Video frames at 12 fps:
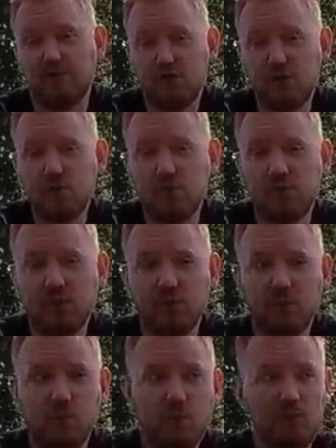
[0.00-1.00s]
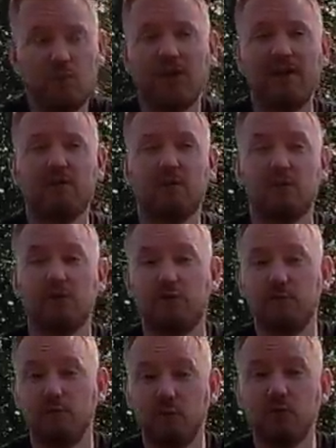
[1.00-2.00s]
of June, we were able
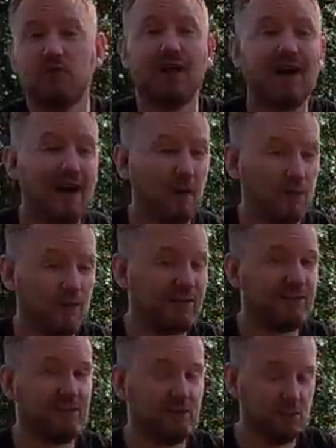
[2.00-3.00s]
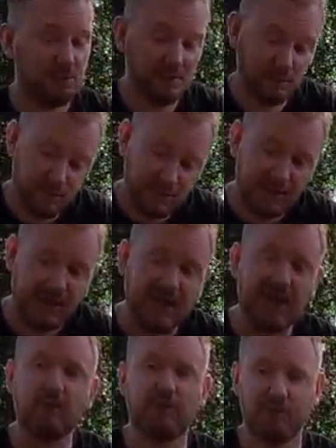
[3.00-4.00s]
to move out, as in to be flying
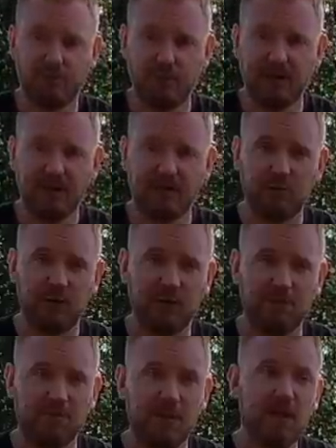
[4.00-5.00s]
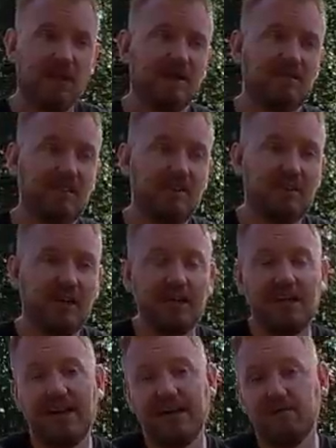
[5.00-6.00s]
out of Spain as well. And since
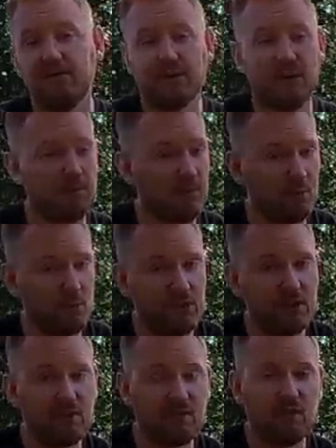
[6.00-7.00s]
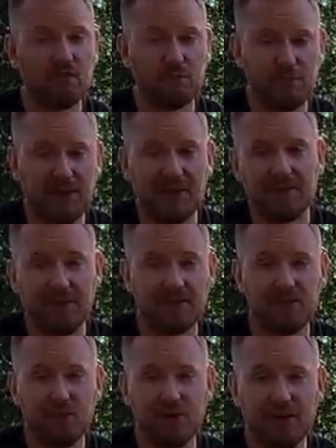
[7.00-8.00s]
I have a couple of weeks of planned
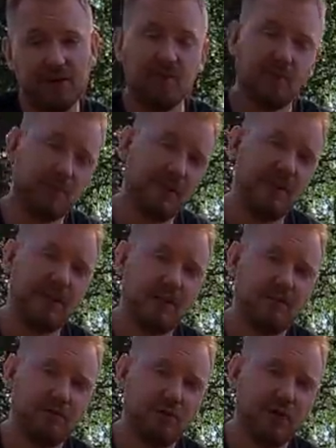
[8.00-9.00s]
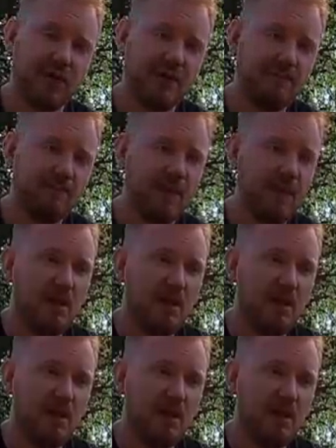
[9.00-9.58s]
annual leave in the beginning of July,